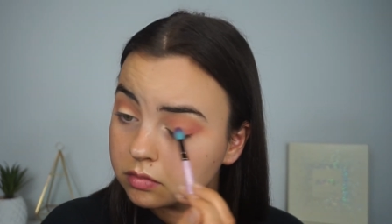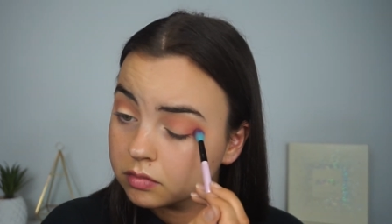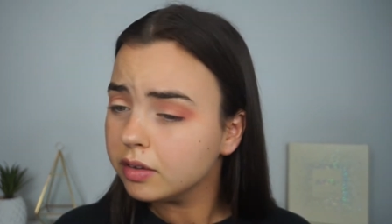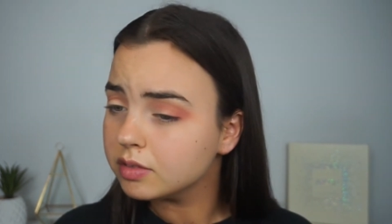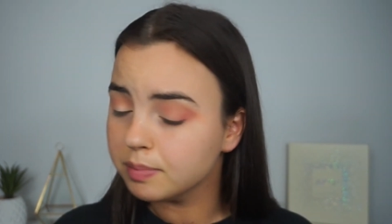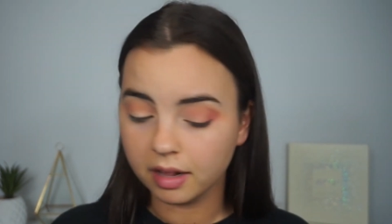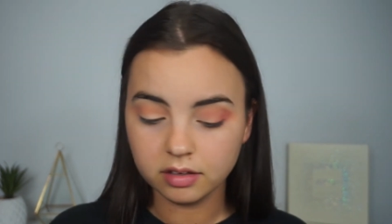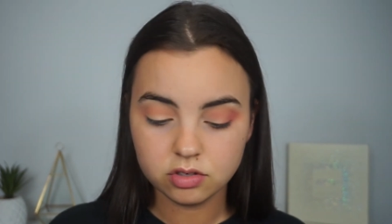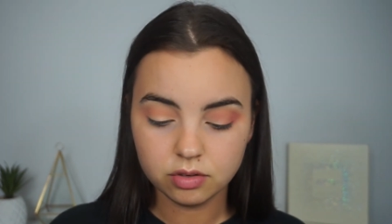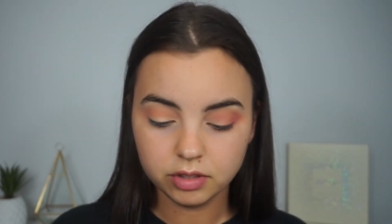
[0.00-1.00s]
Oh, this
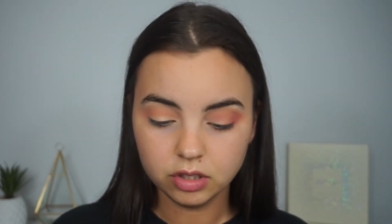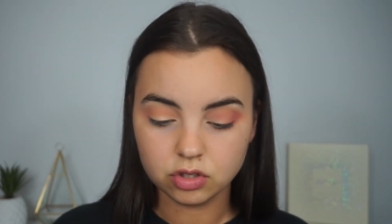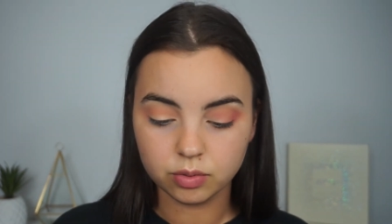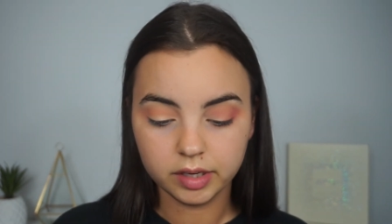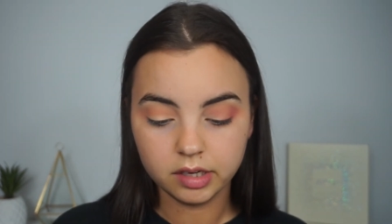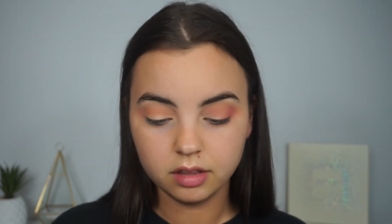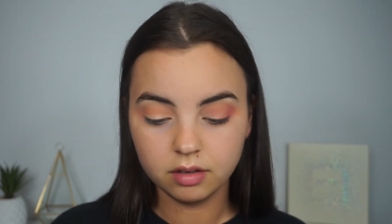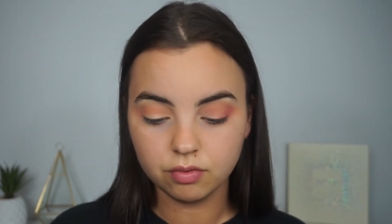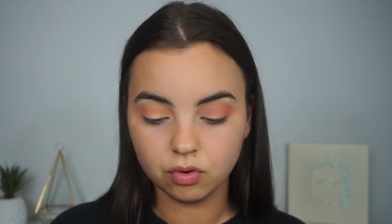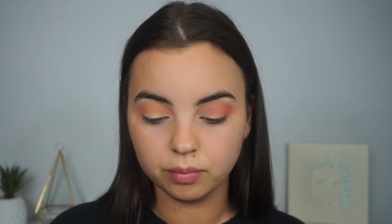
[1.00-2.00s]
palette's not really doing
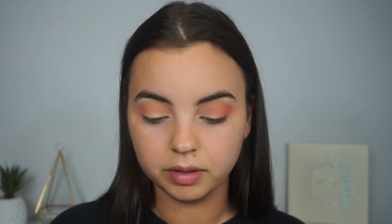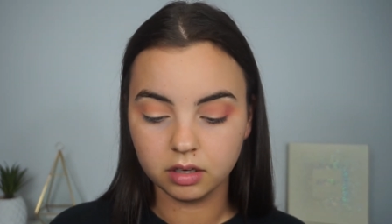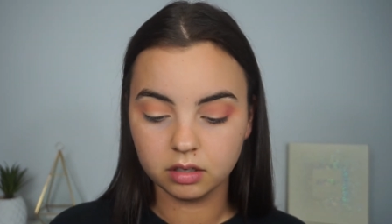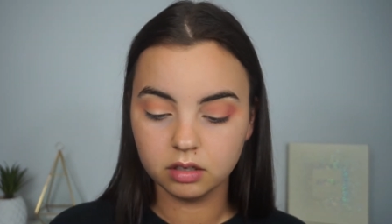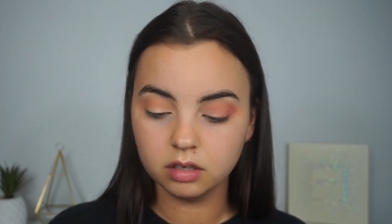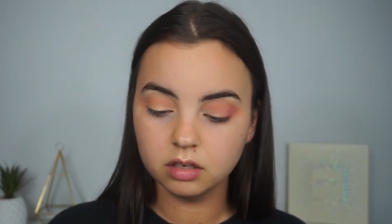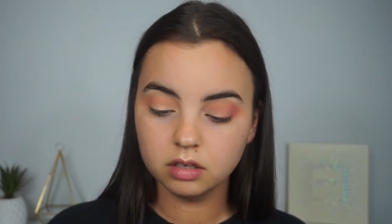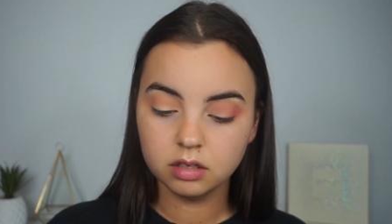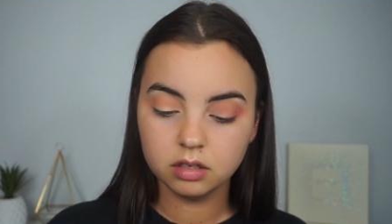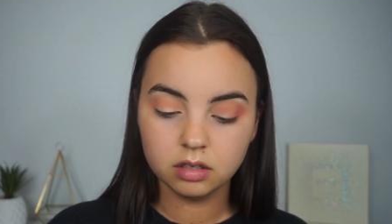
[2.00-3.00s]
anything for me.
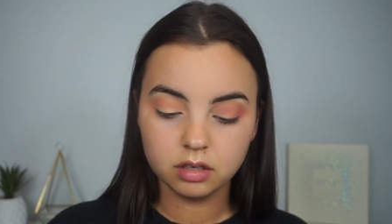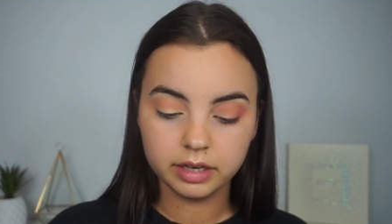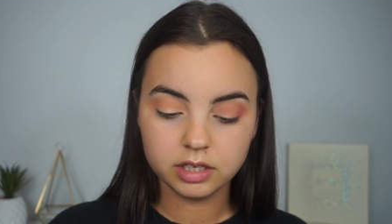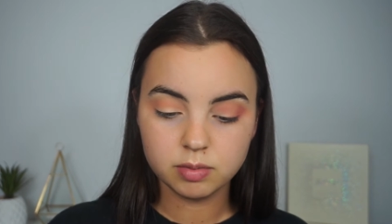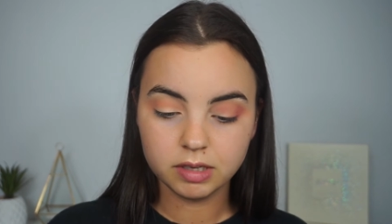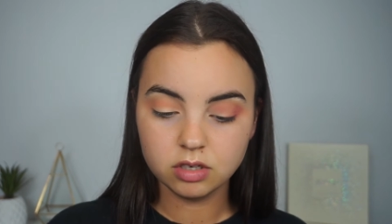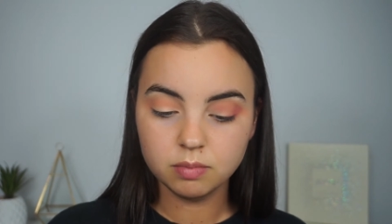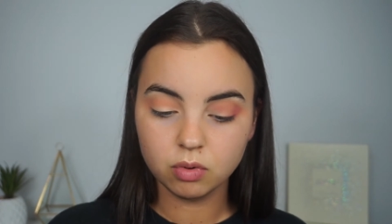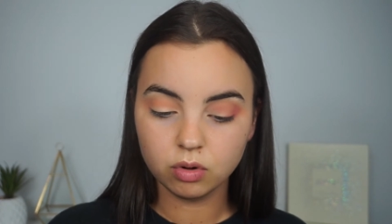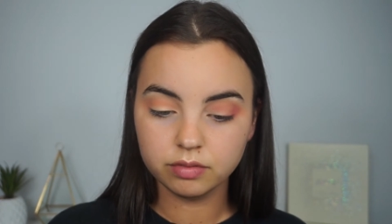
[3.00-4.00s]
I expected
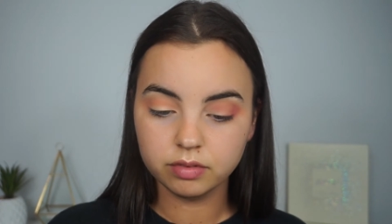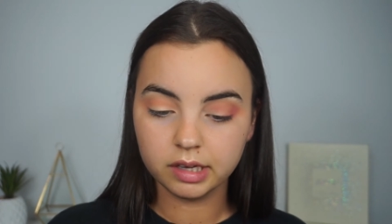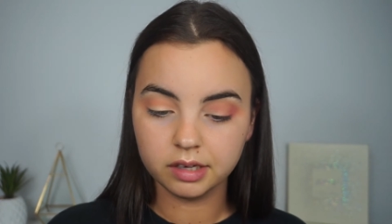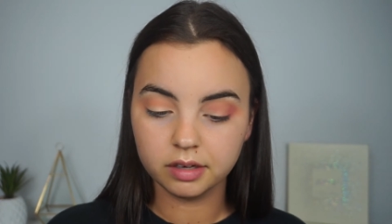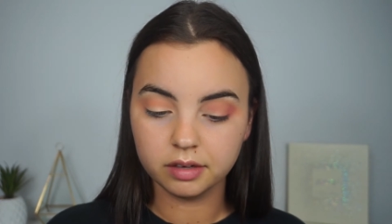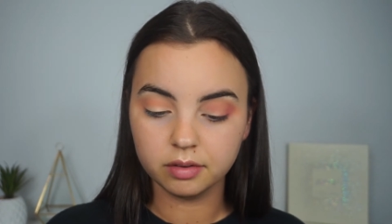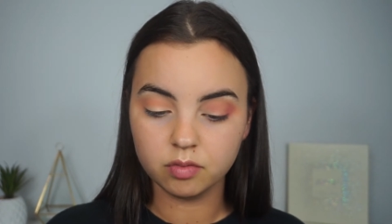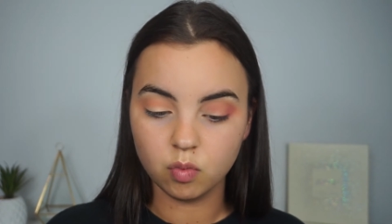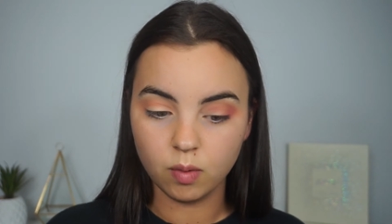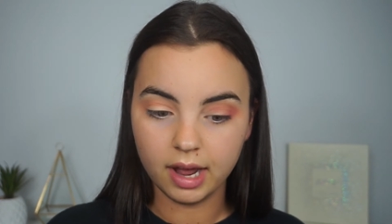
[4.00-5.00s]
more of like a
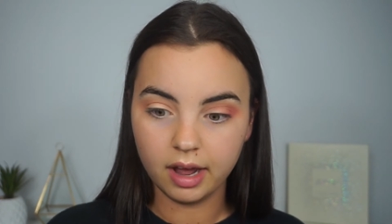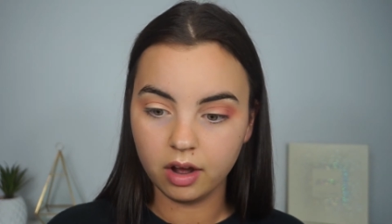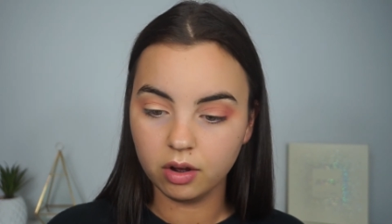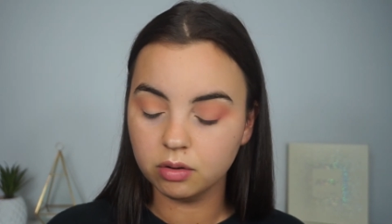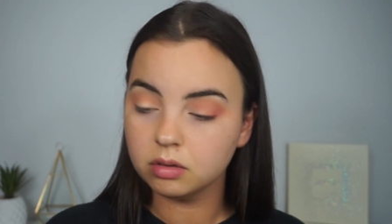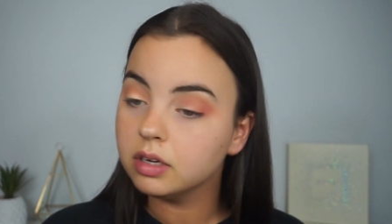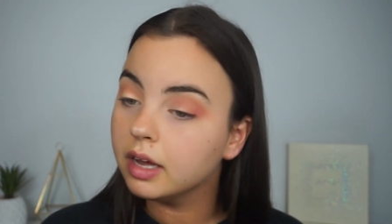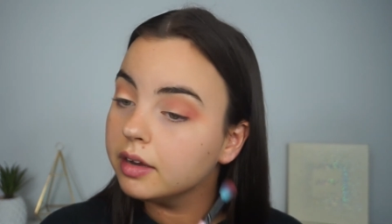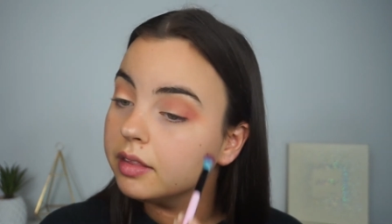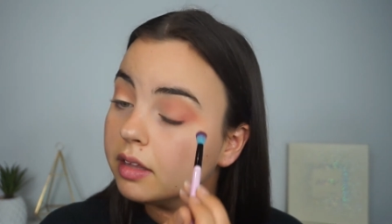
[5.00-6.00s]
wow
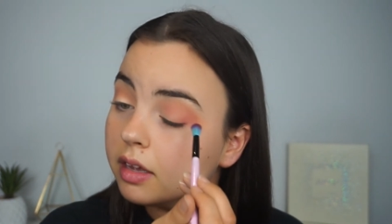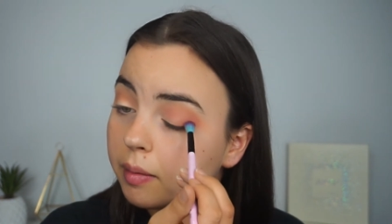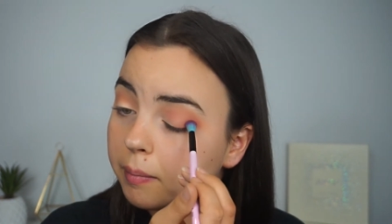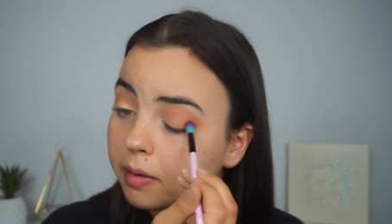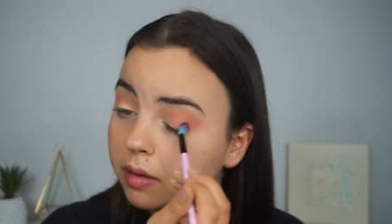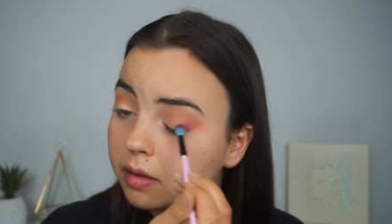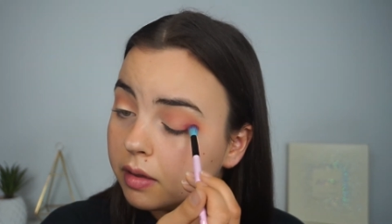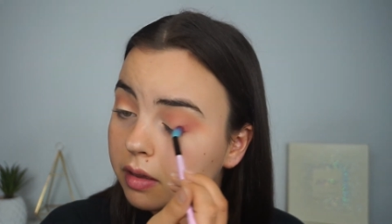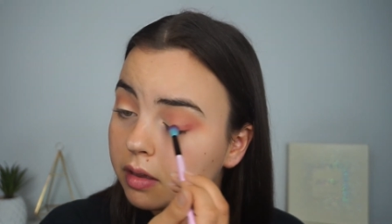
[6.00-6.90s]
kind of thing, but